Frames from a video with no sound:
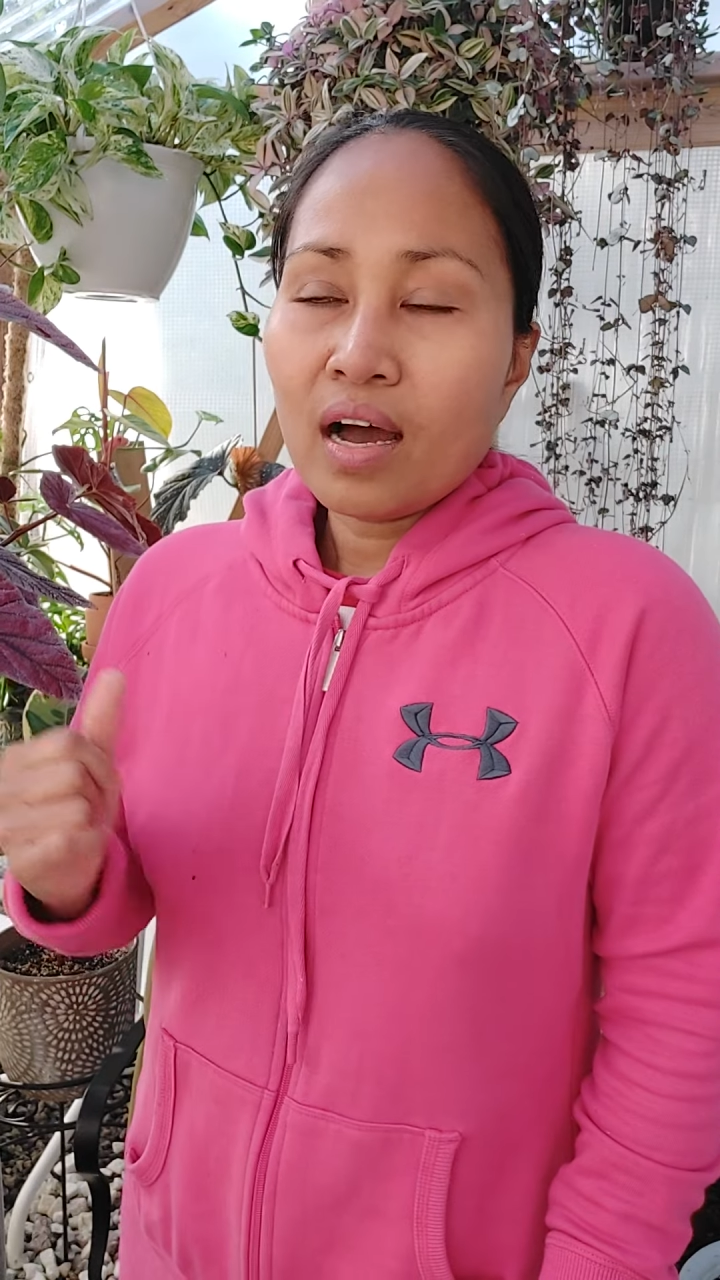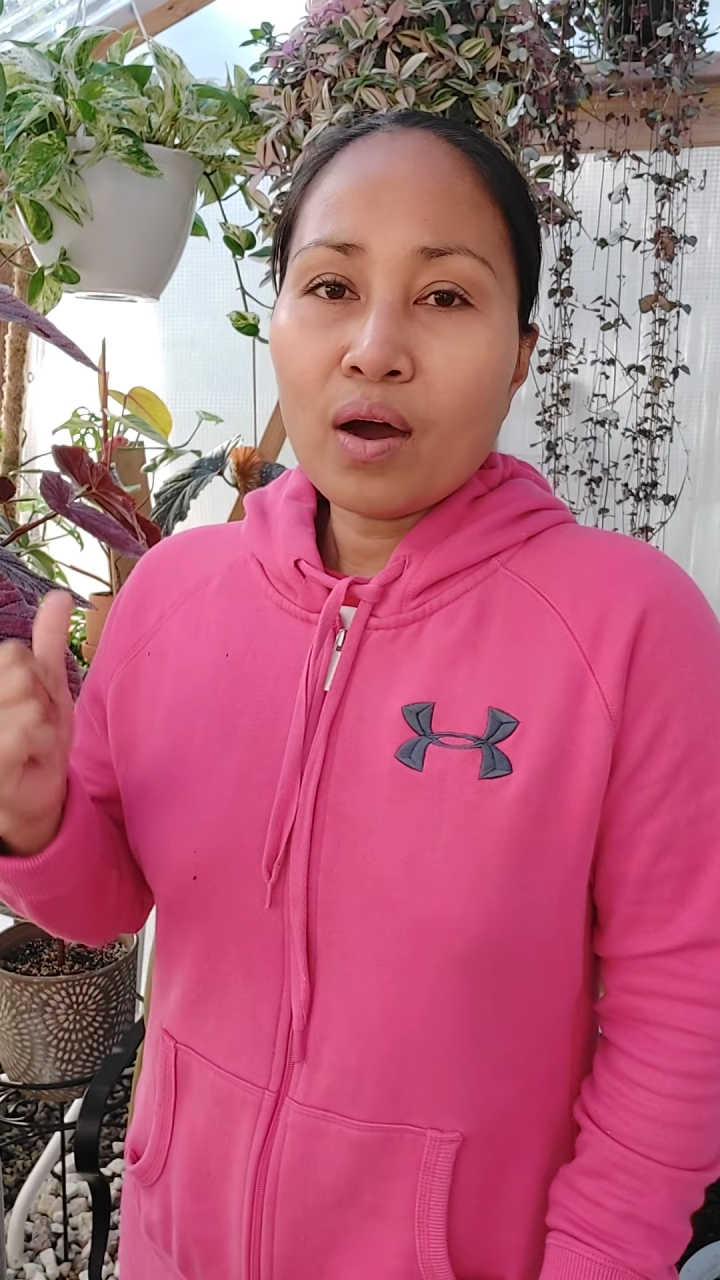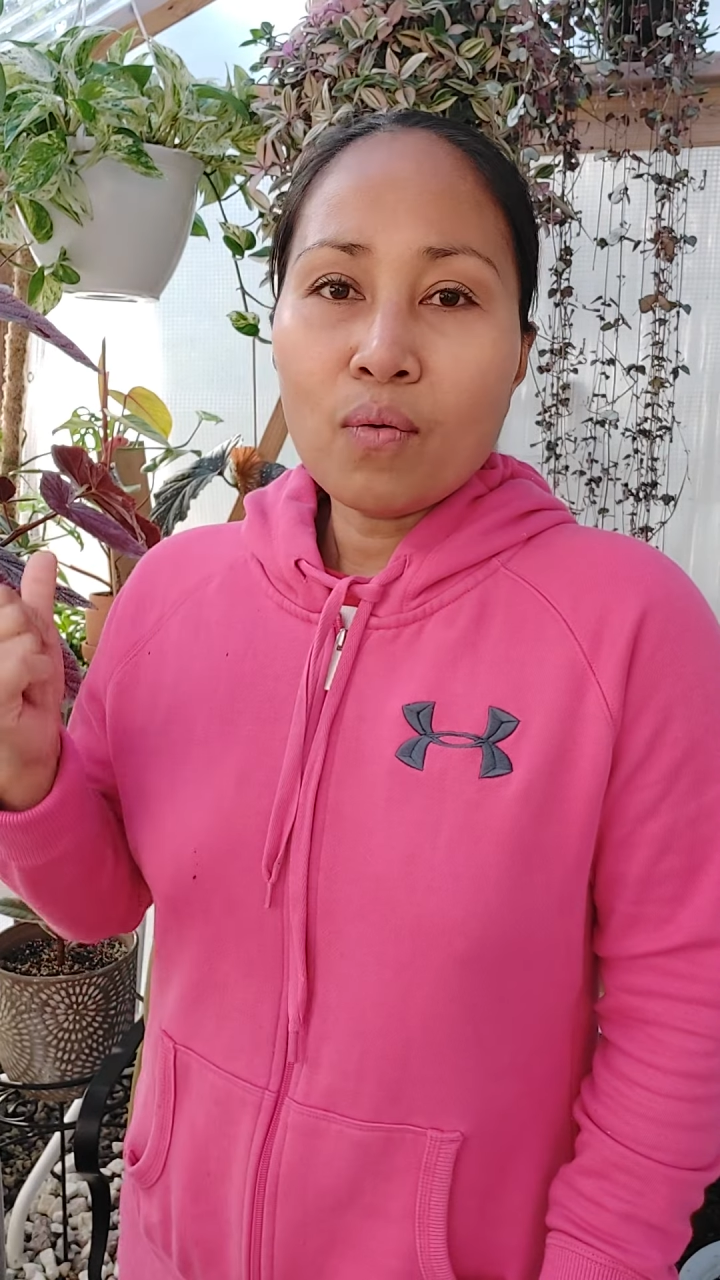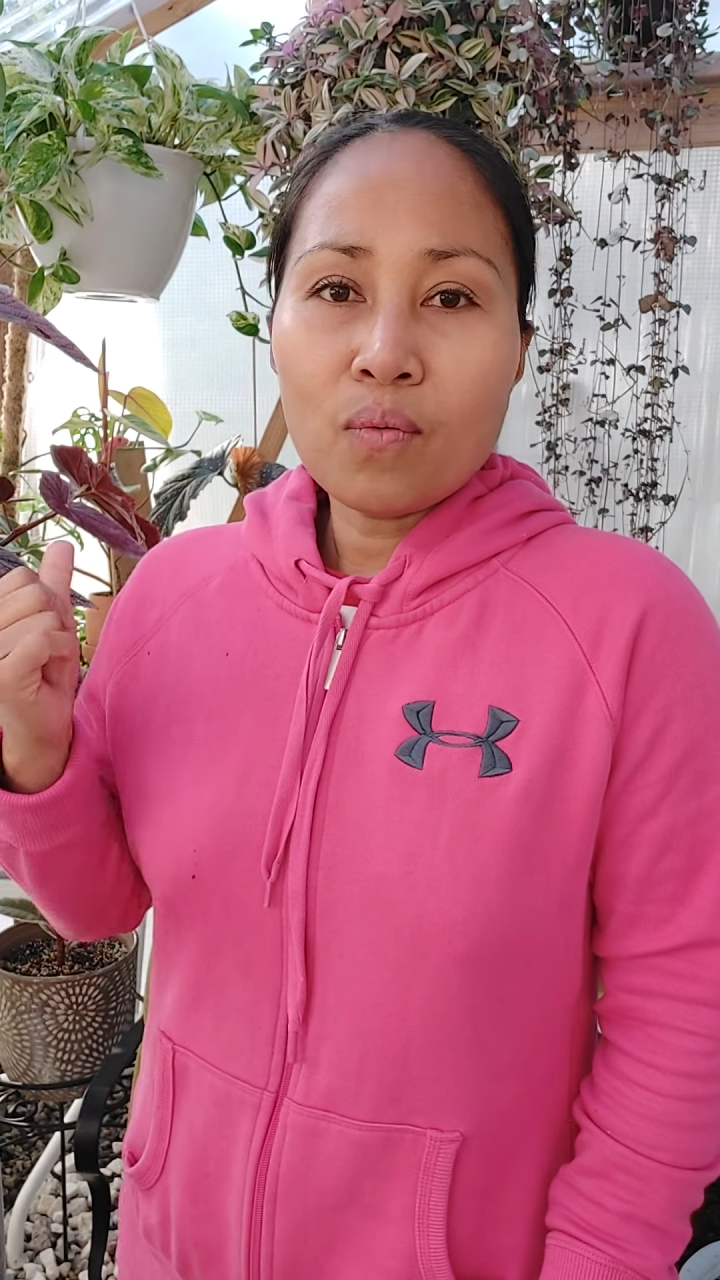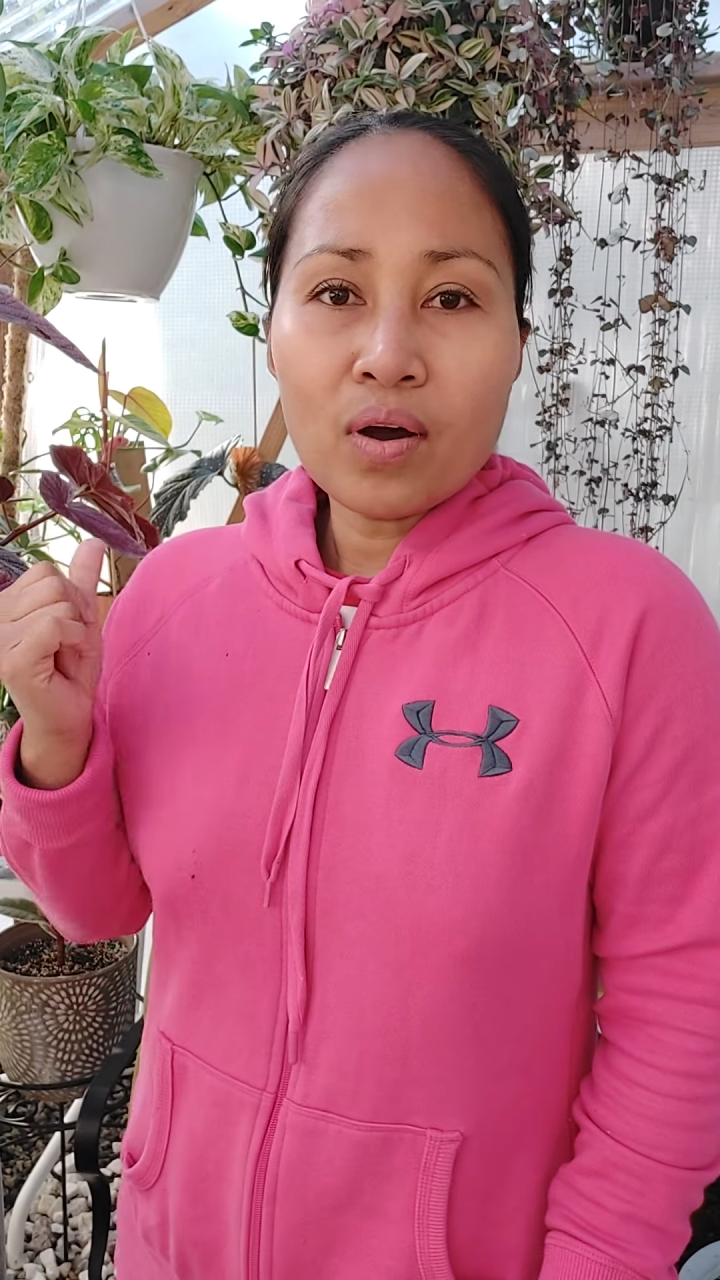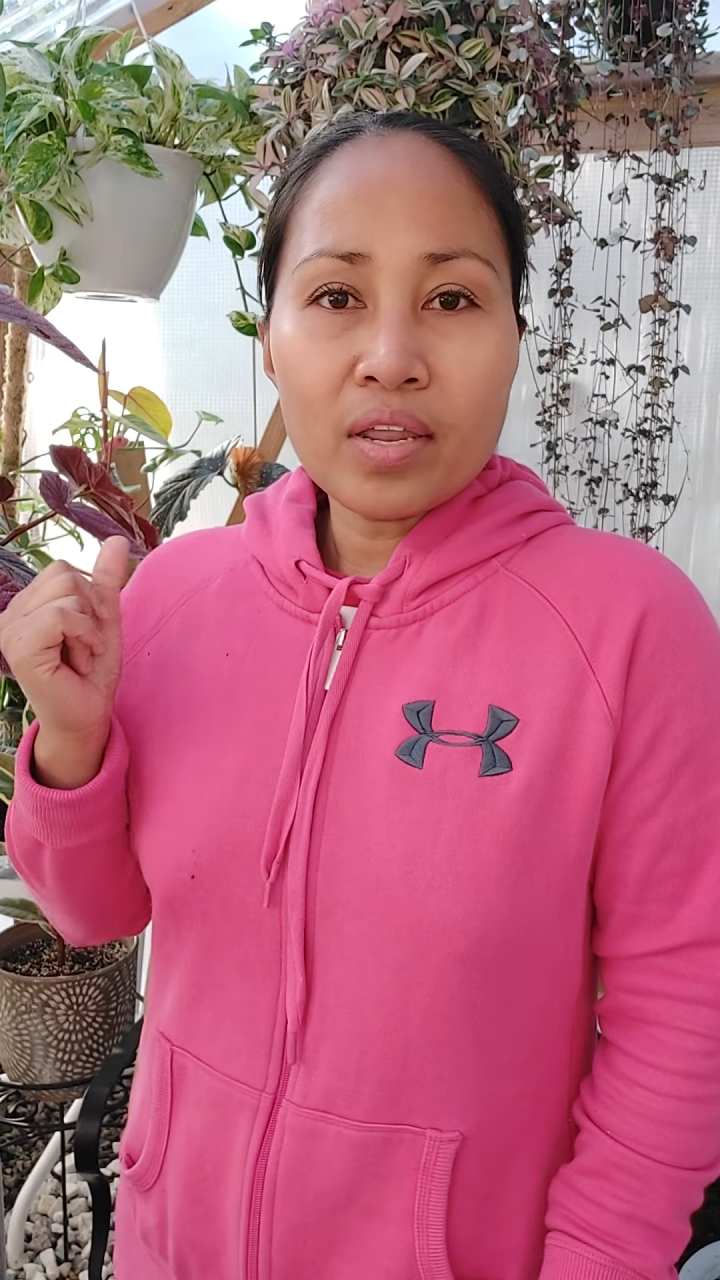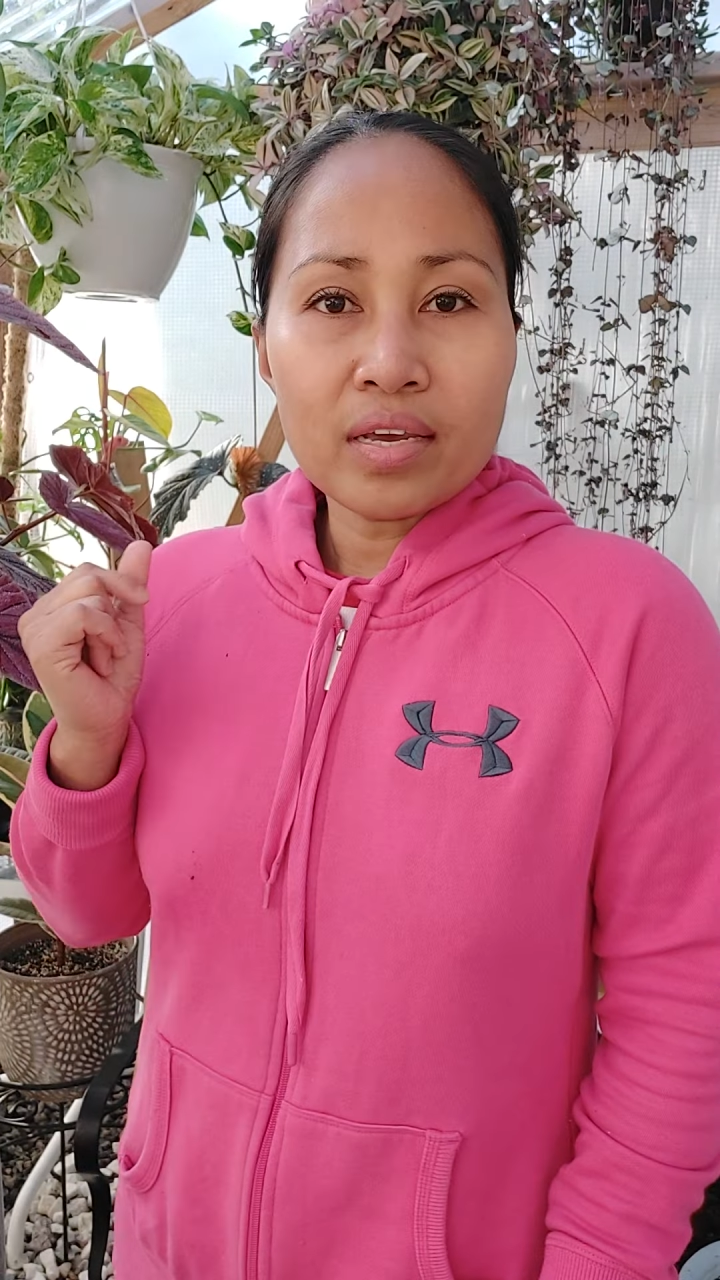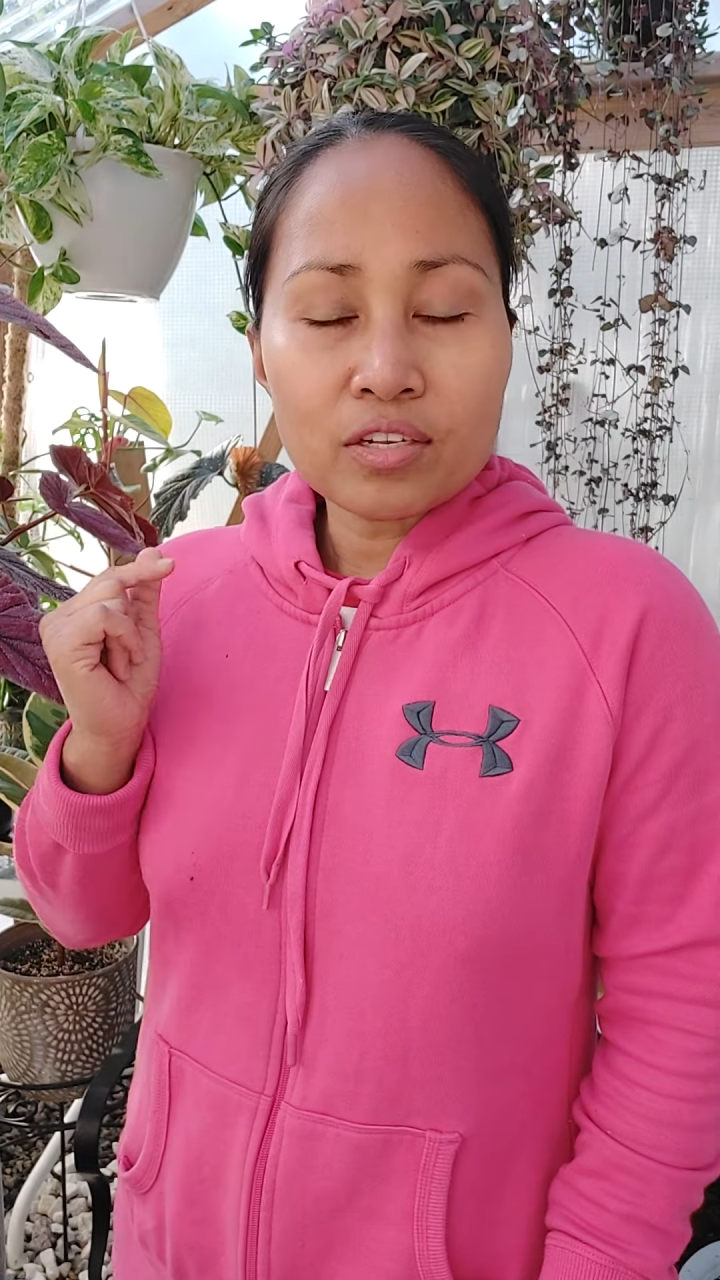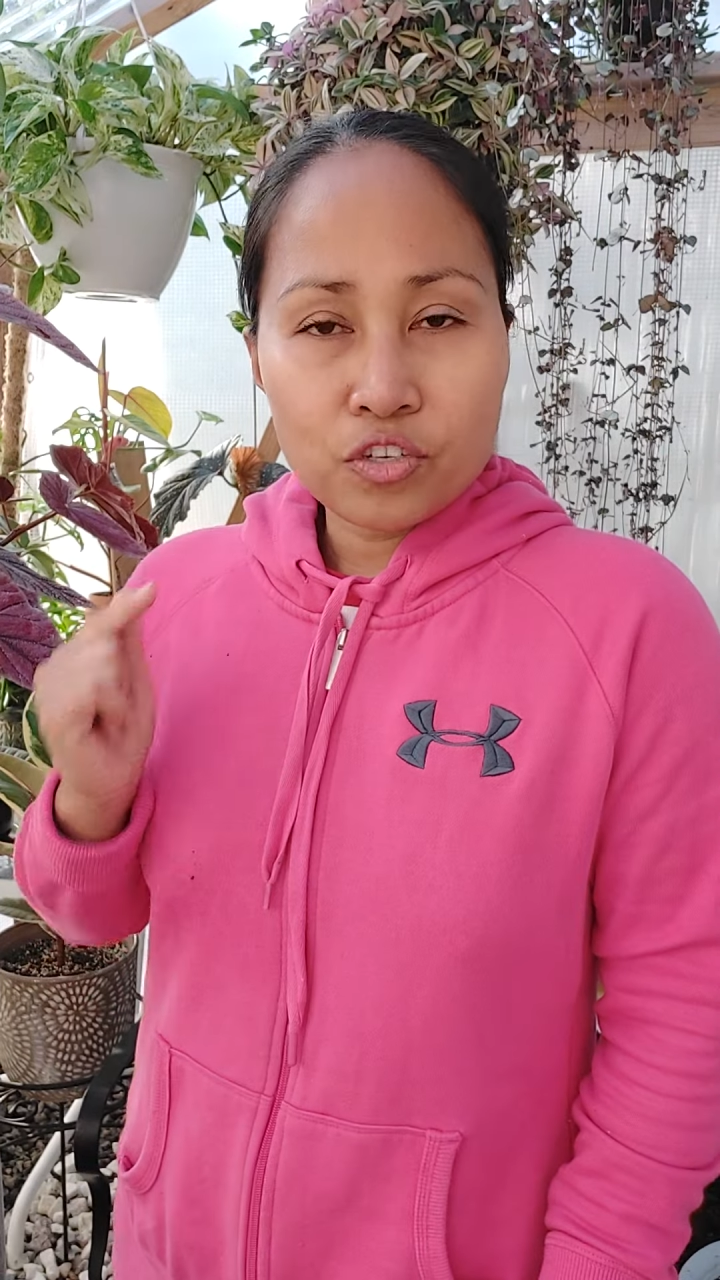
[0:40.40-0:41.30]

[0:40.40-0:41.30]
I wanna